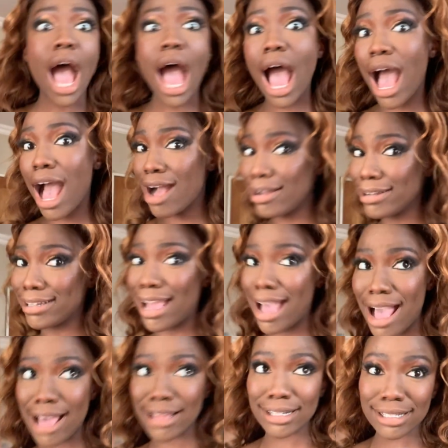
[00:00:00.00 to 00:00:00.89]
our
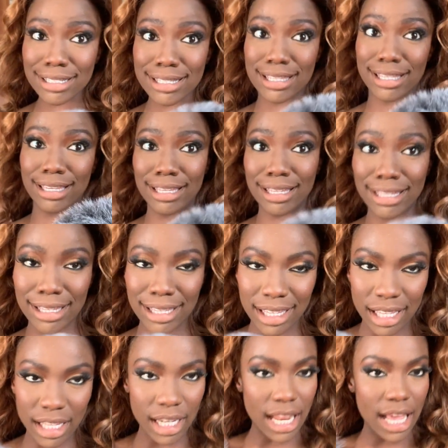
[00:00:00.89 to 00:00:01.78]
God is
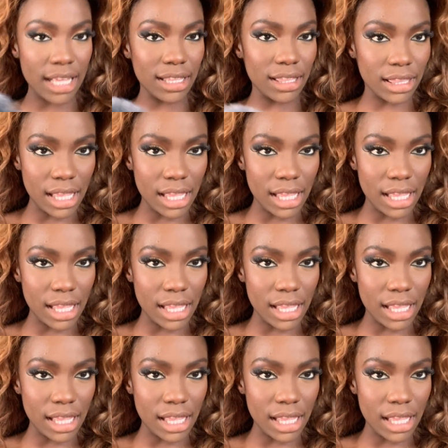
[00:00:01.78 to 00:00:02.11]
good like